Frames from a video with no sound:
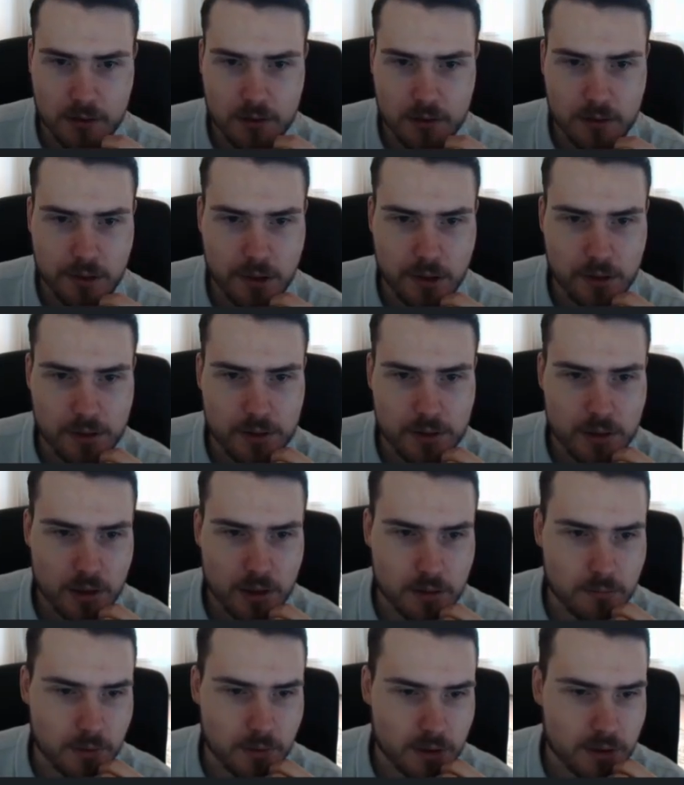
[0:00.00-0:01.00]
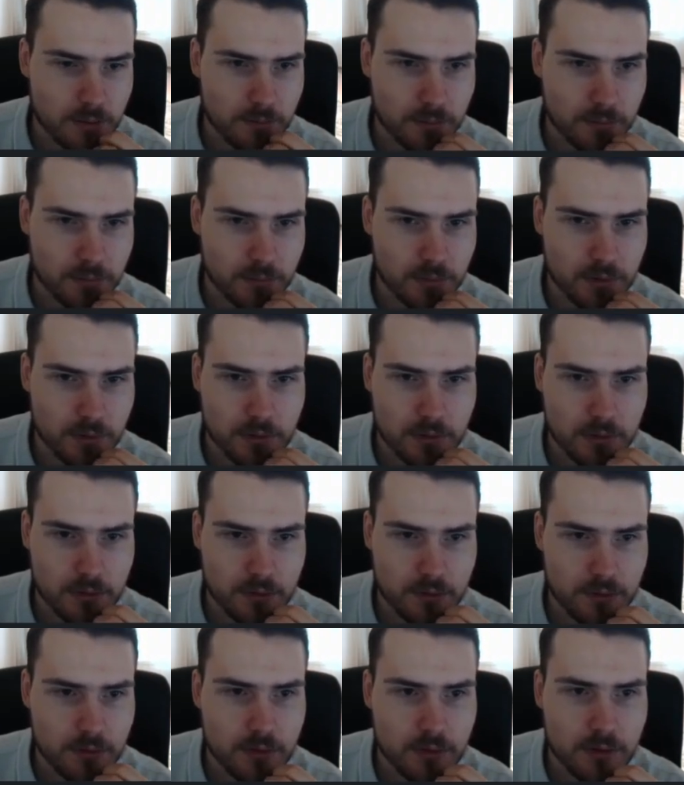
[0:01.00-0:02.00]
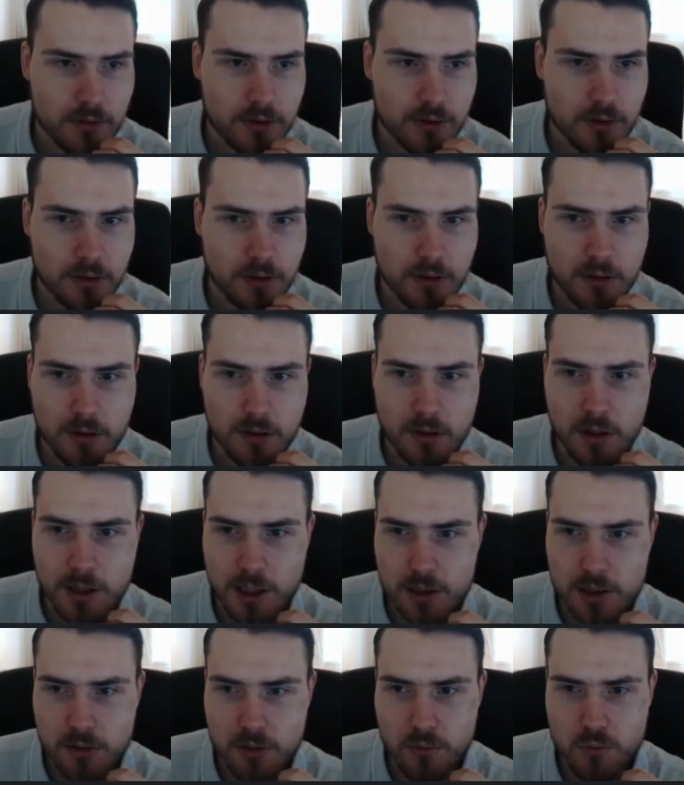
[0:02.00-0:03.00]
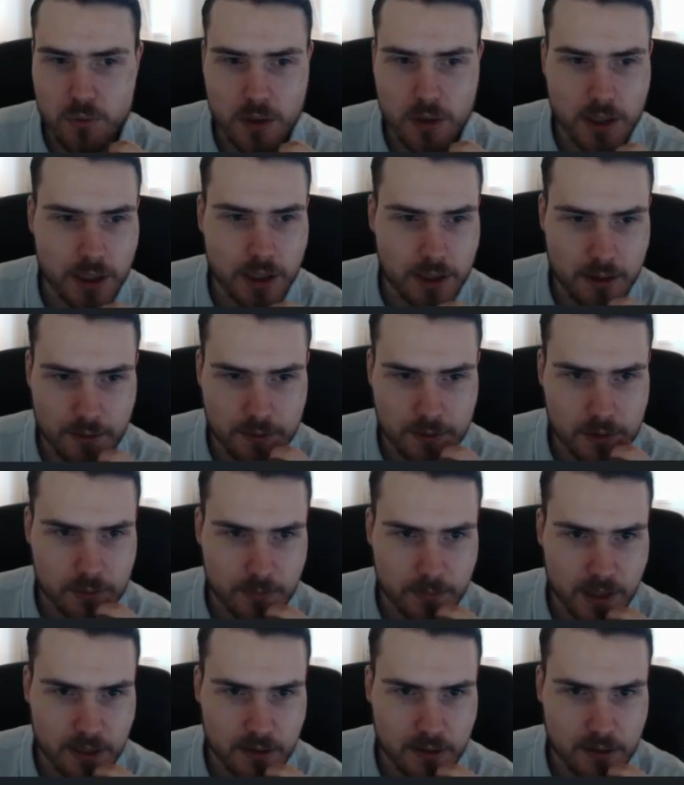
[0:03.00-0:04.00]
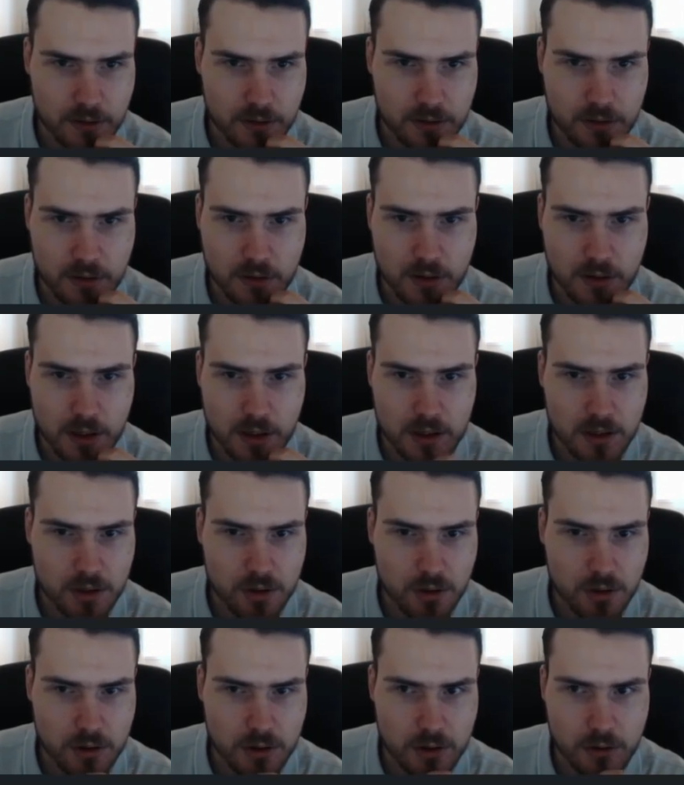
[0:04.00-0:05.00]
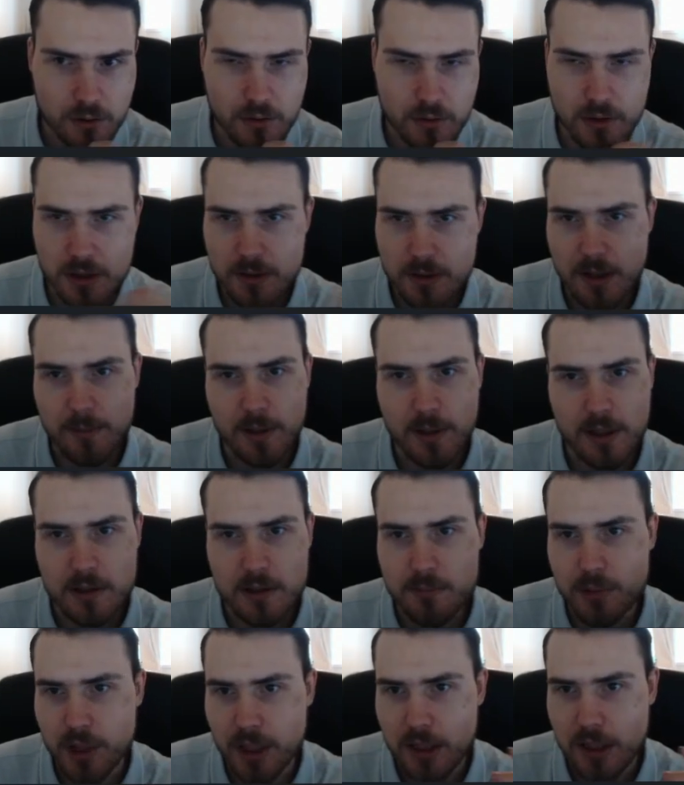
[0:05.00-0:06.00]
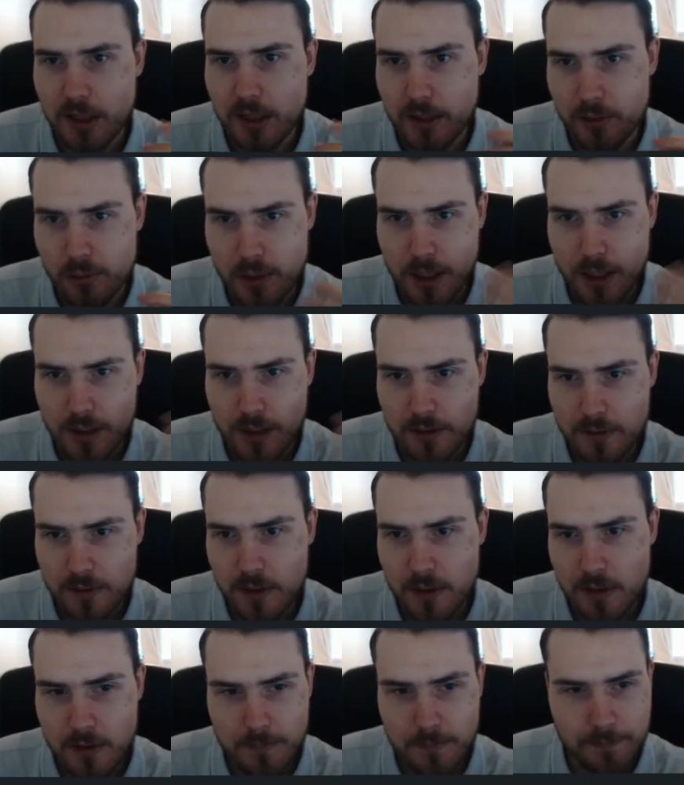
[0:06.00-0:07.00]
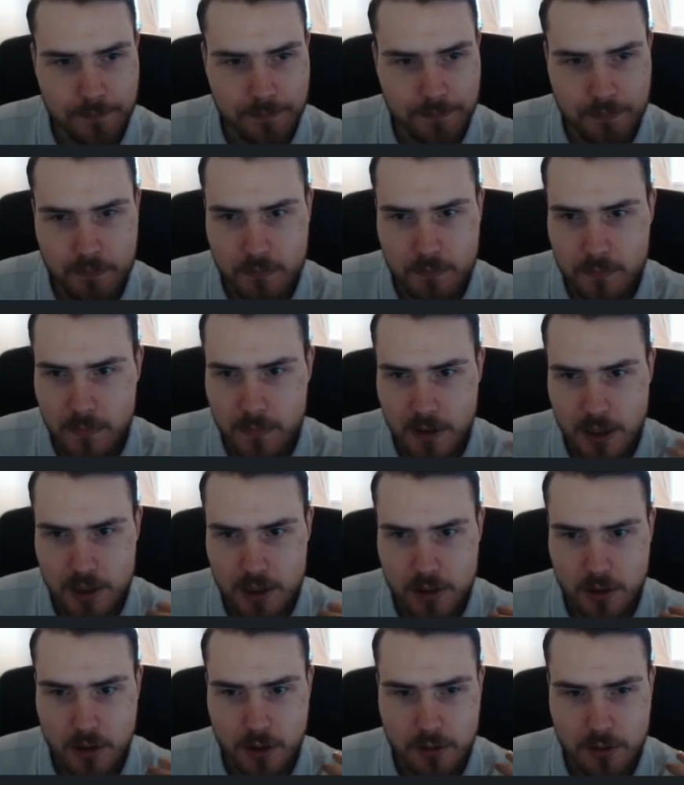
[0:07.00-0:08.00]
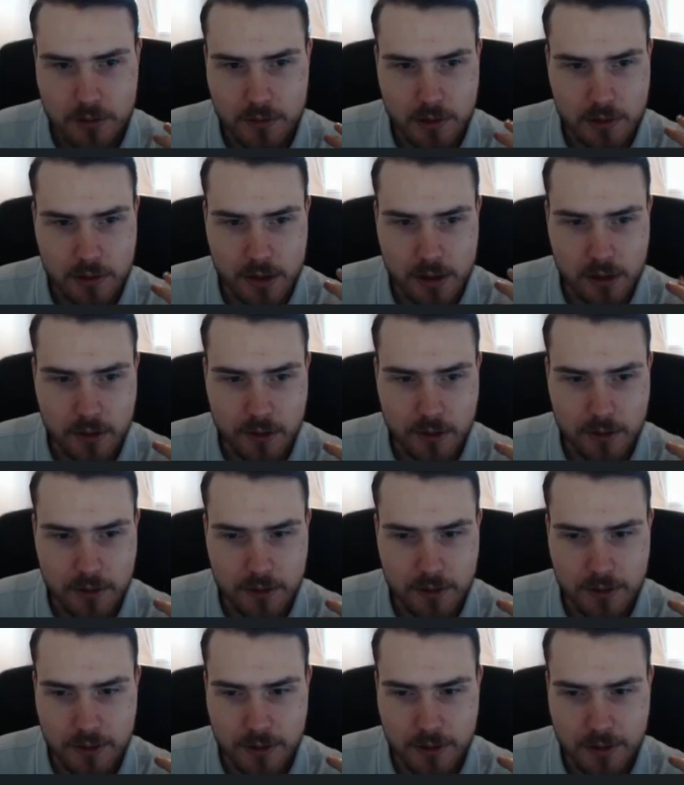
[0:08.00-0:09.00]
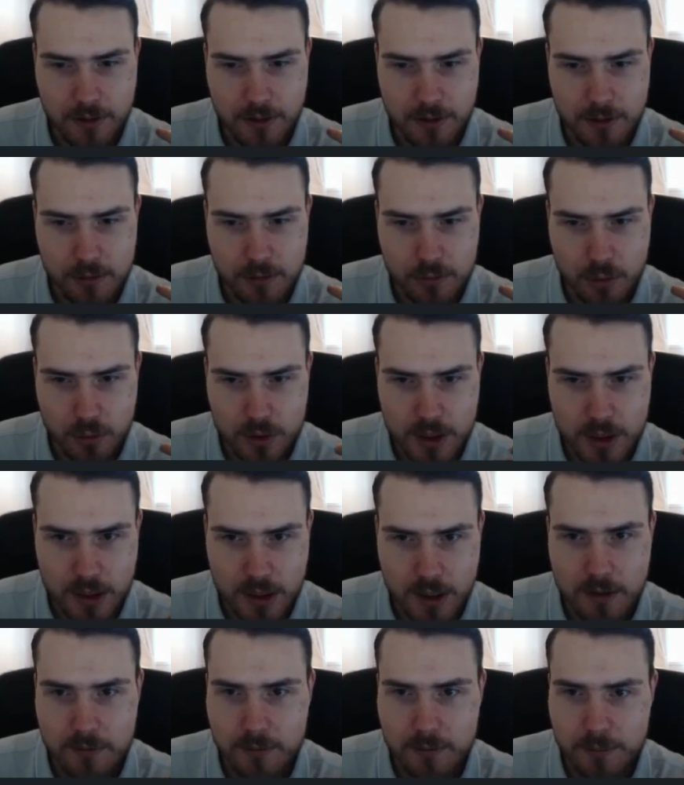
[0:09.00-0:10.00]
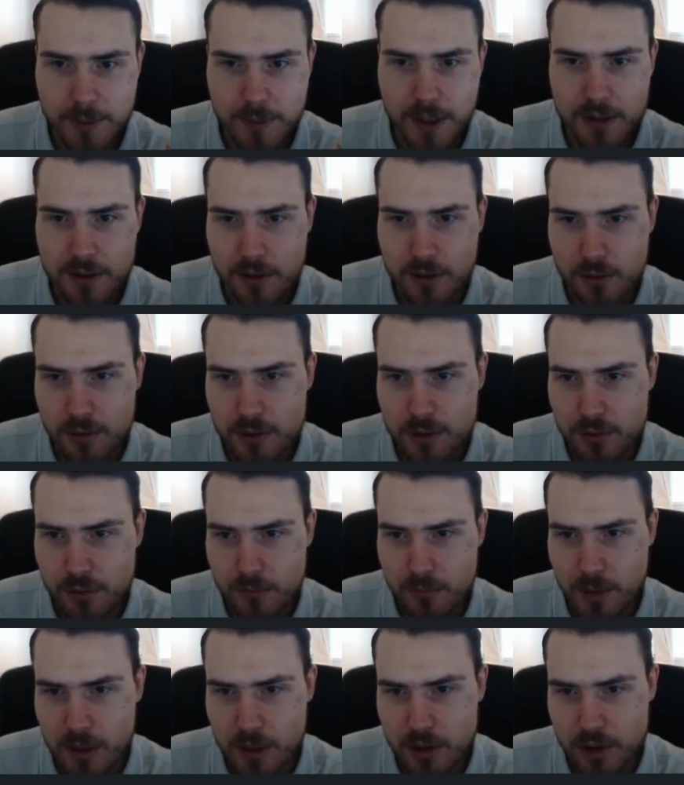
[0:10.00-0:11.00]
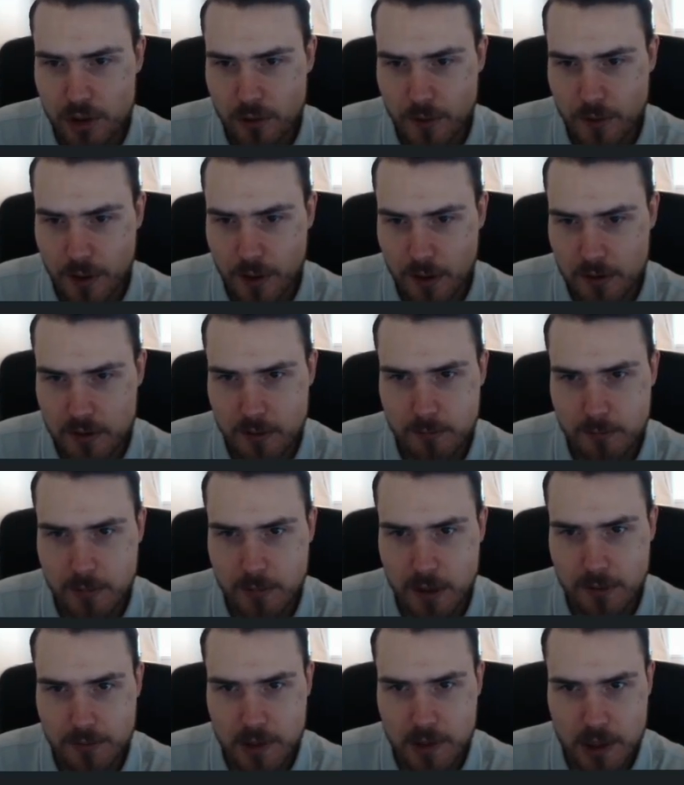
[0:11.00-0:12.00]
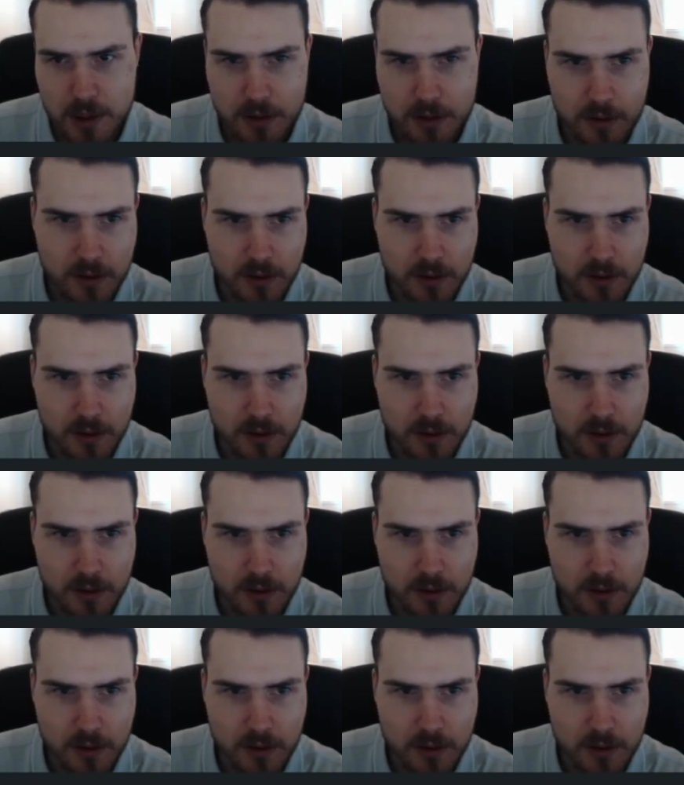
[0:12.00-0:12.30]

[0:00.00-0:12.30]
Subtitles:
There's like some ideas on why they've made the decisions to do this. I mean, it's pretty clear, right? These are the roles that haven't been used too much, so they get some buffs.